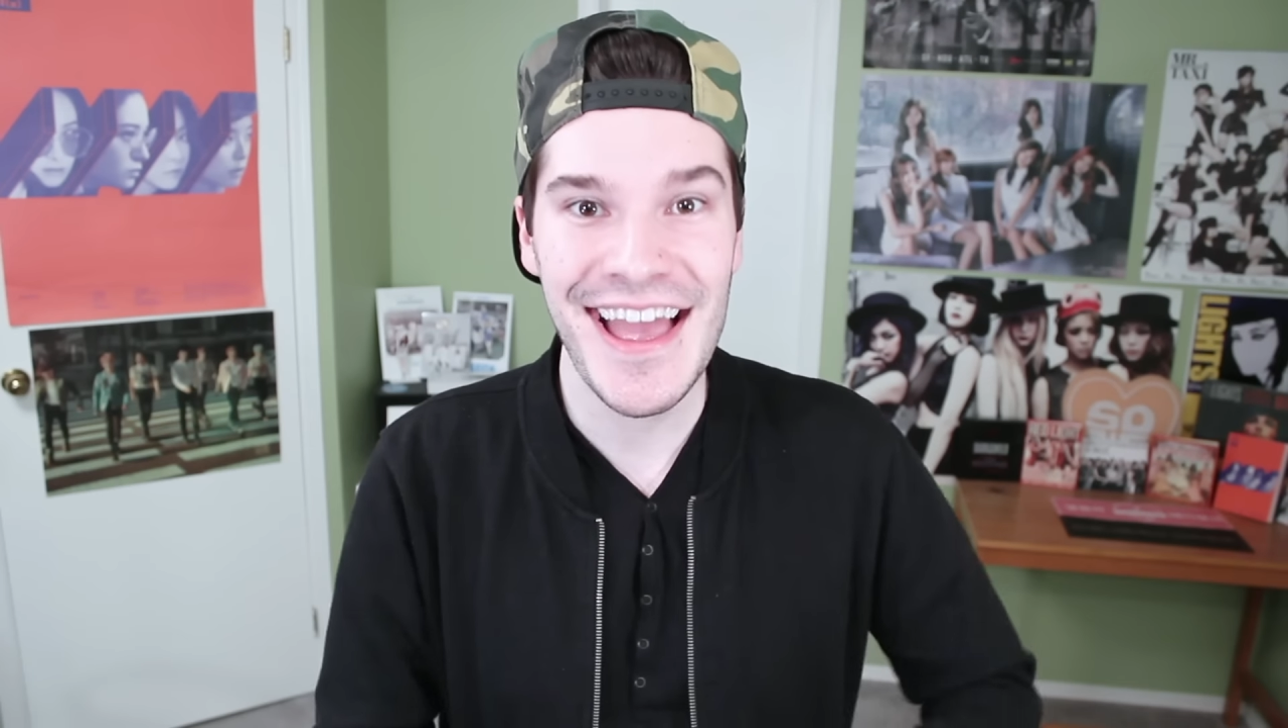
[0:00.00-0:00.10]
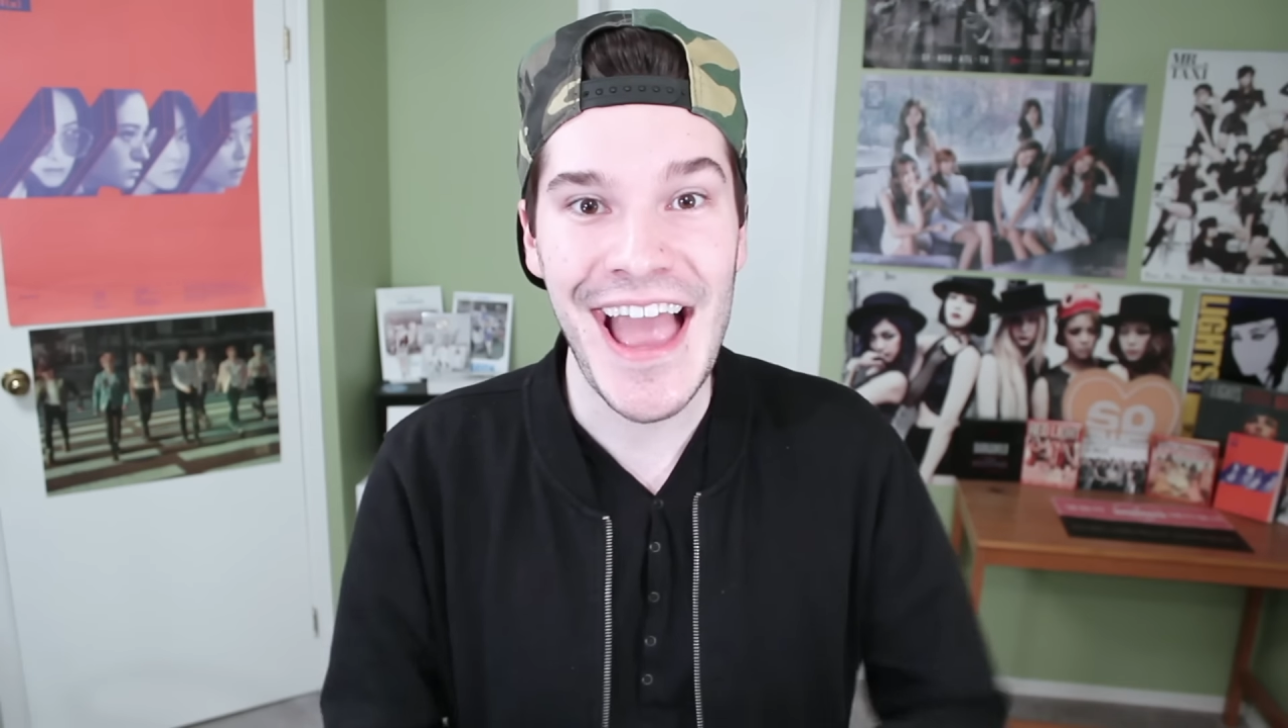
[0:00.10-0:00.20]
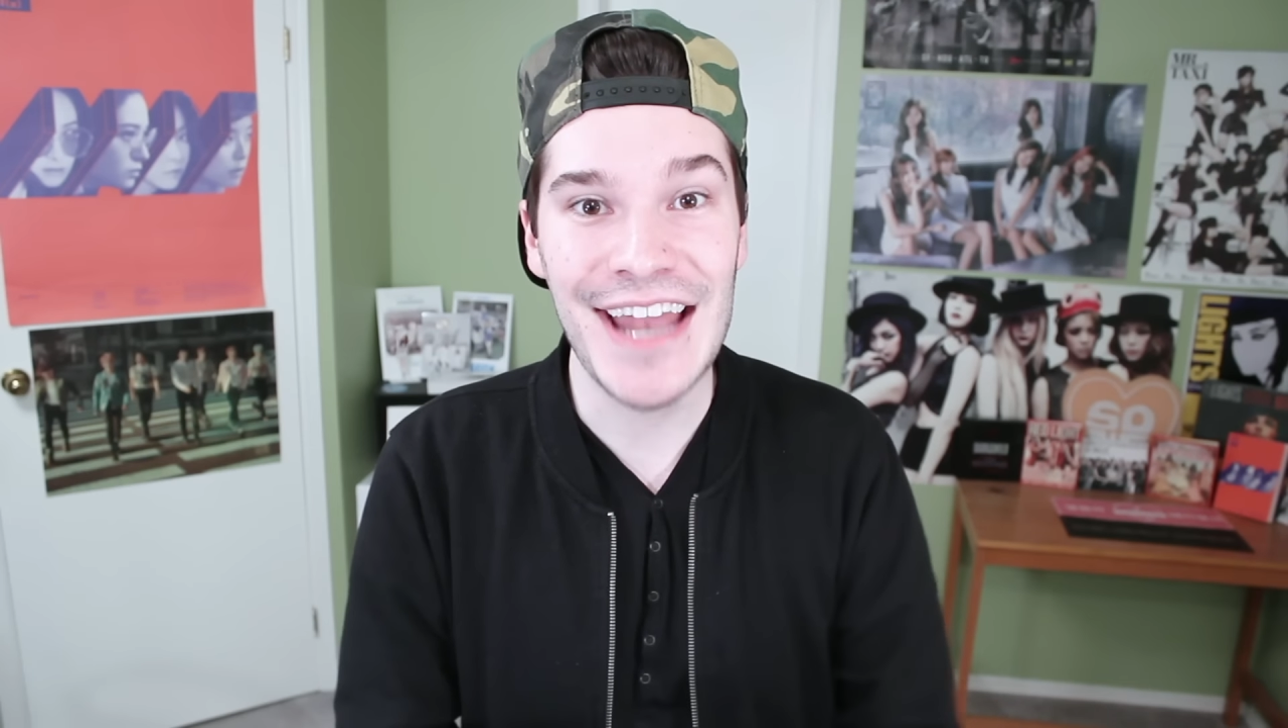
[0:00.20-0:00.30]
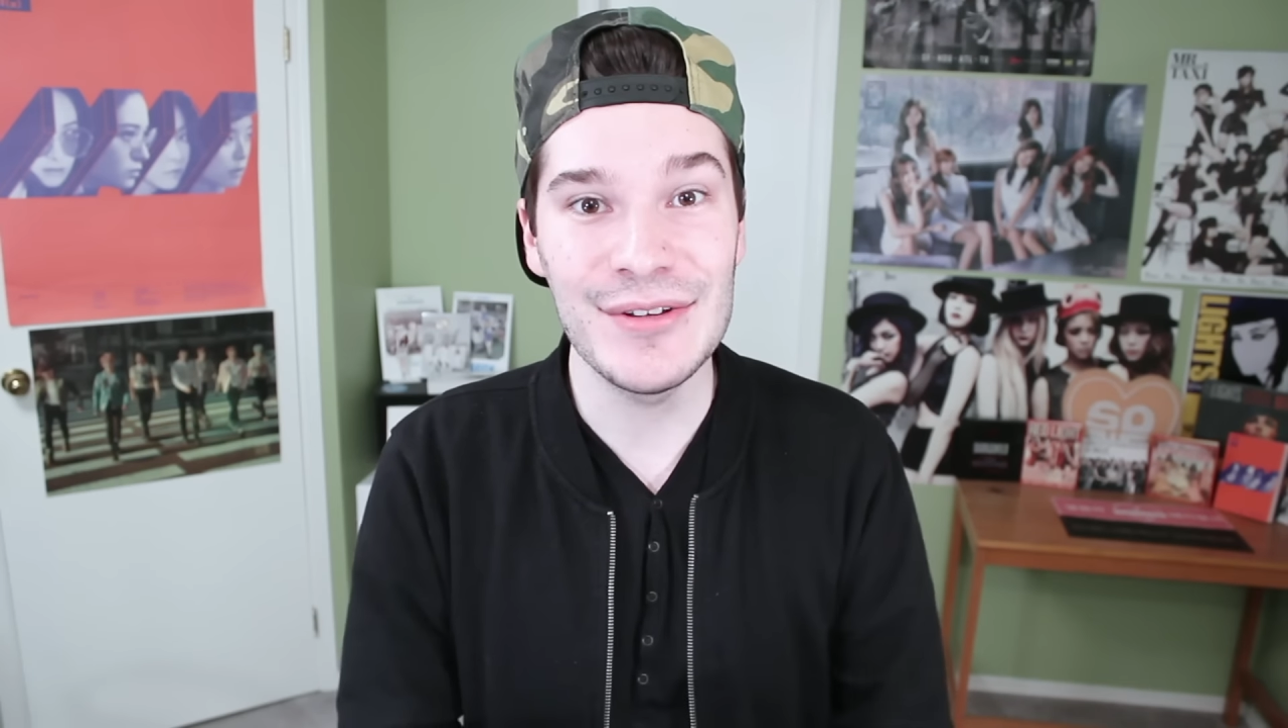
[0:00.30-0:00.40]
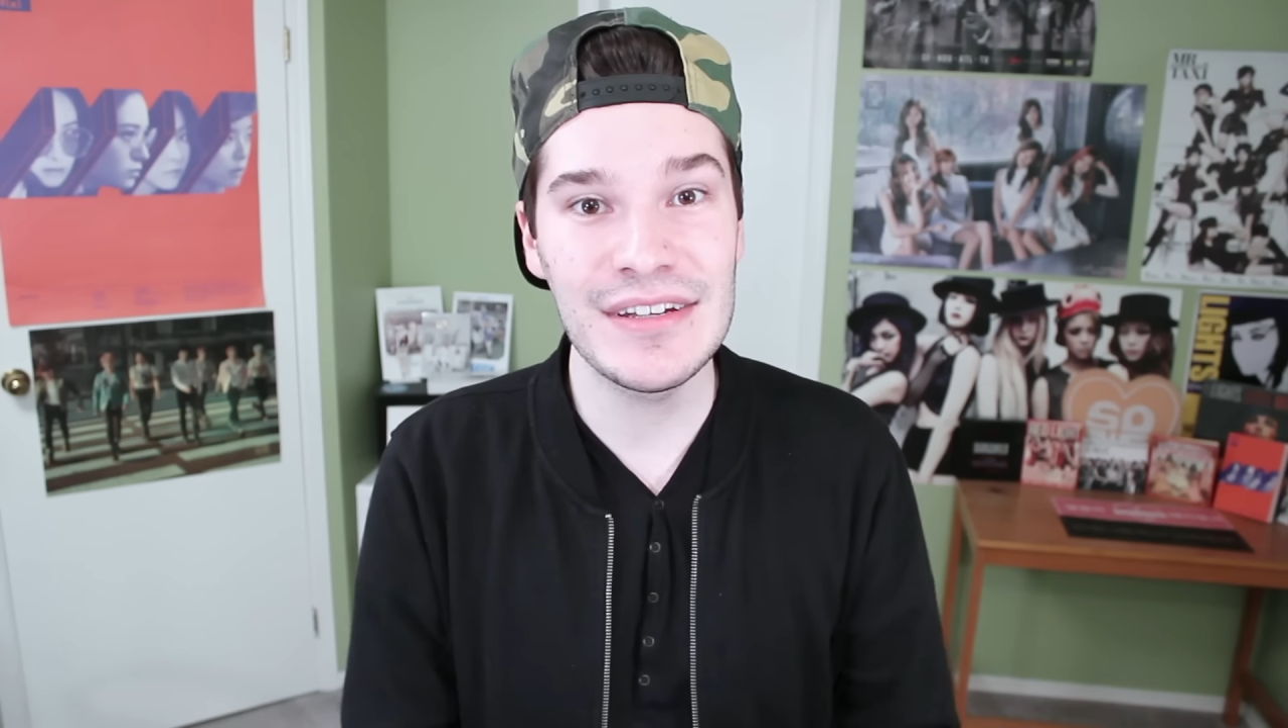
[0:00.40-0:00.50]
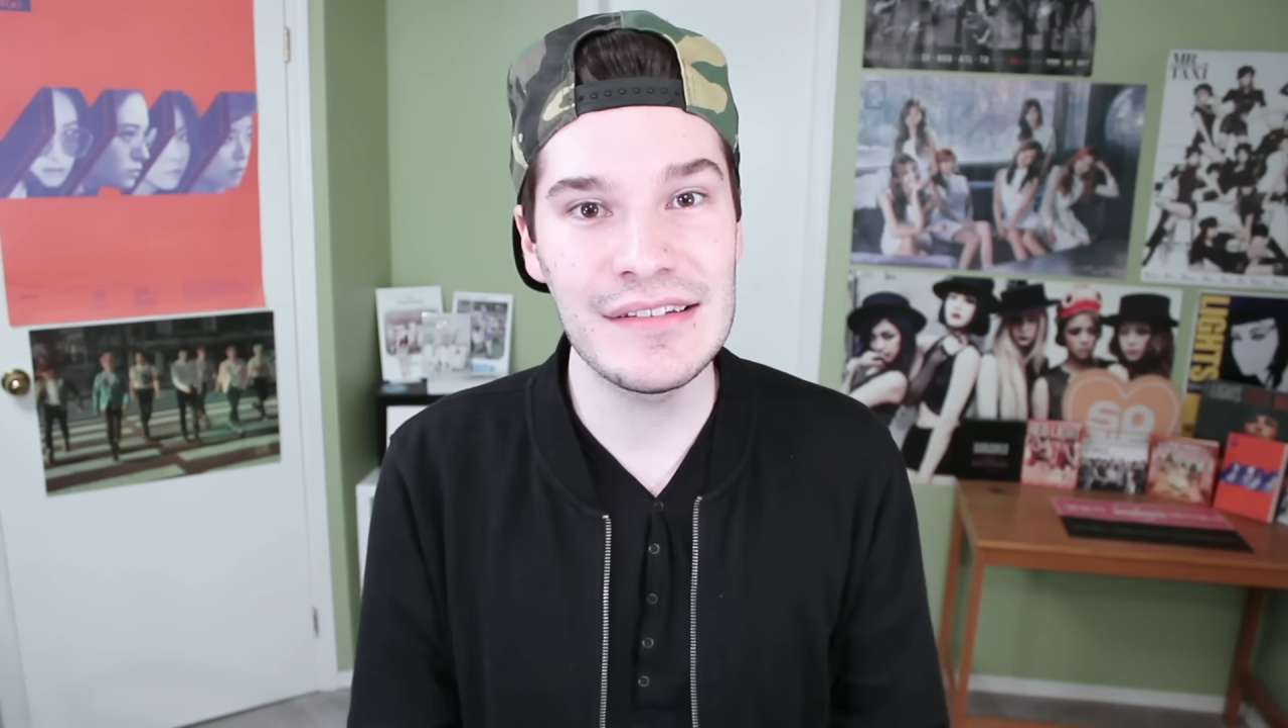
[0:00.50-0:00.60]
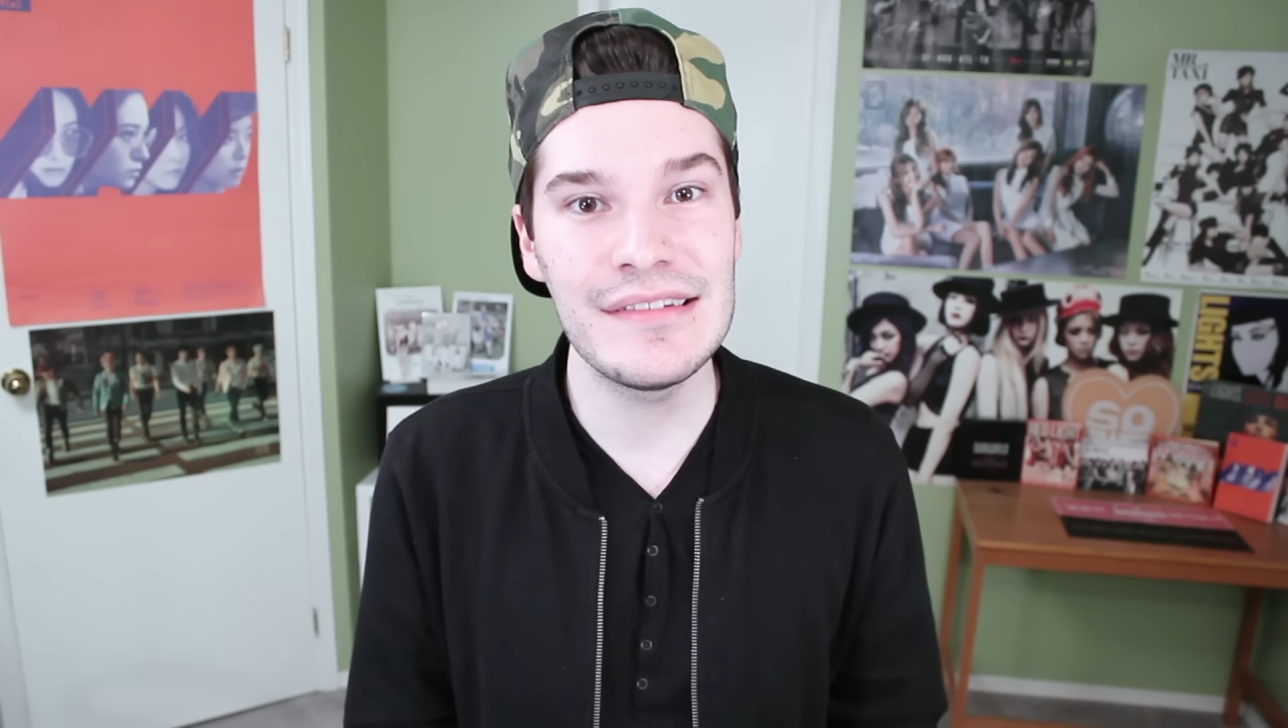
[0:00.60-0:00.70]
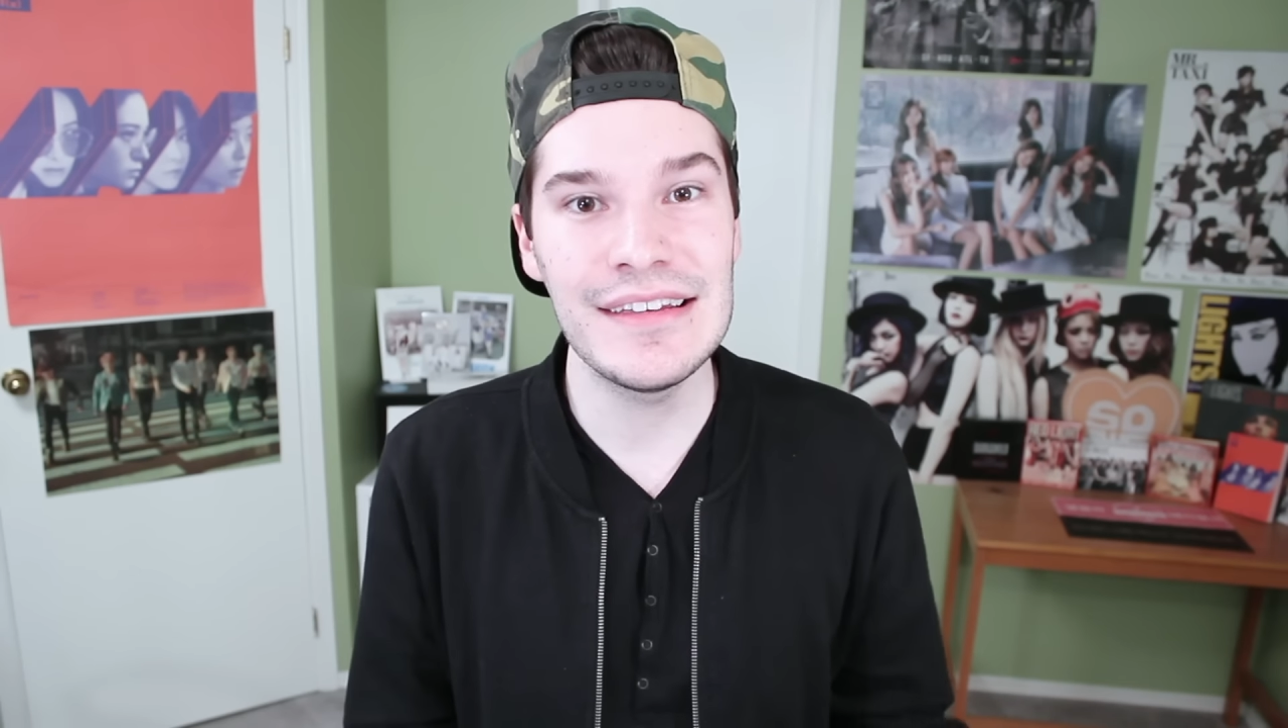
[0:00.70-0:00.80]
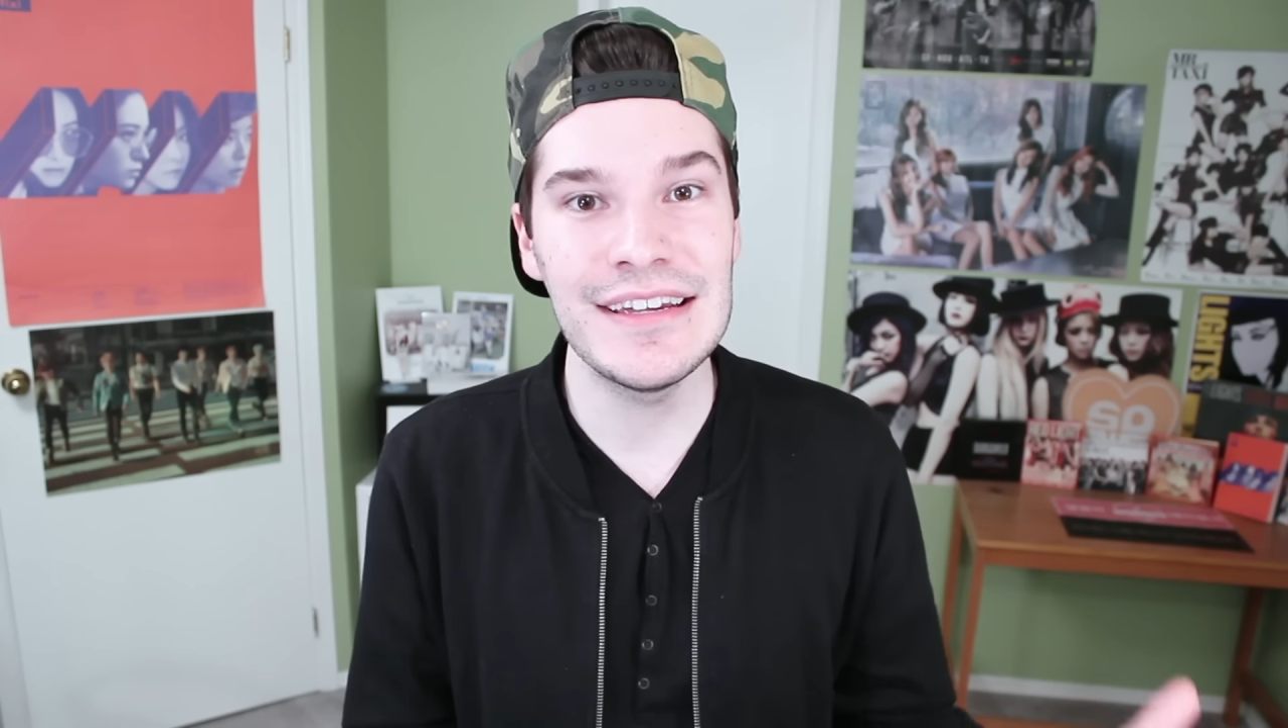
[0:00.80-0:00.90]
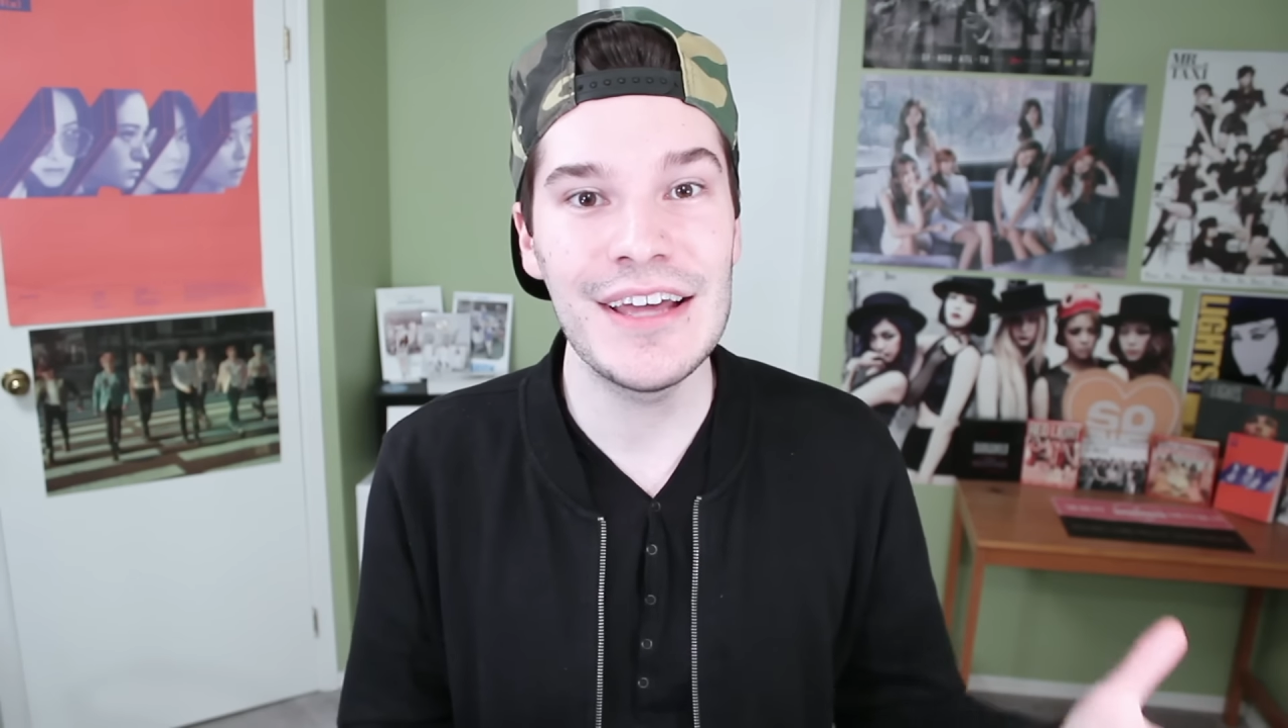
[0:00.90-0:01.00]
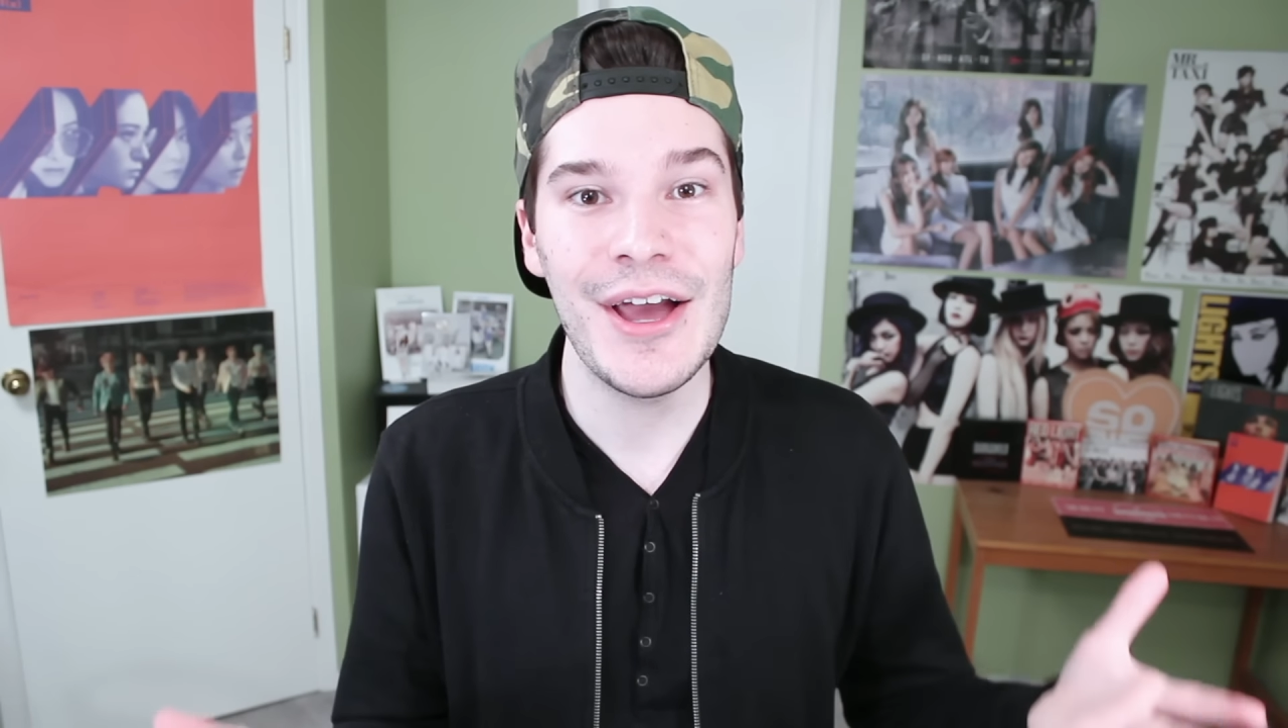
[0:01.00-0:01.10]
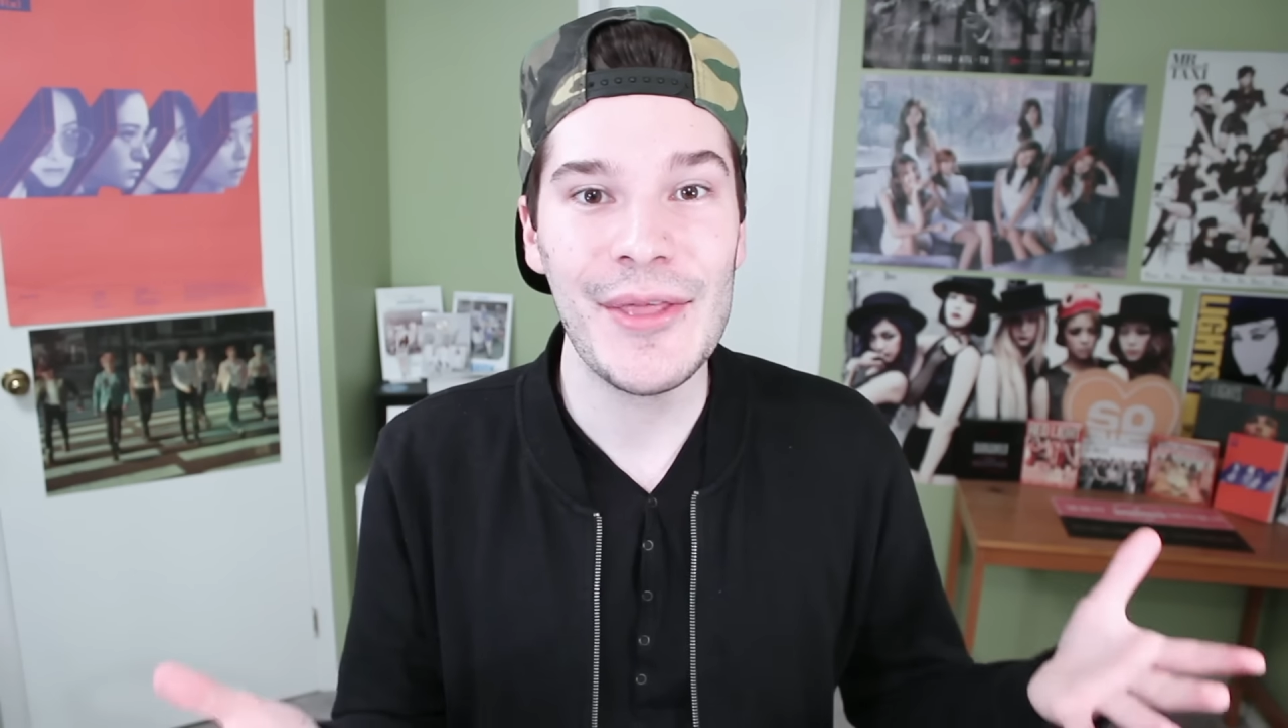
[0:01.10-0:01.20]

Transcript: And you can see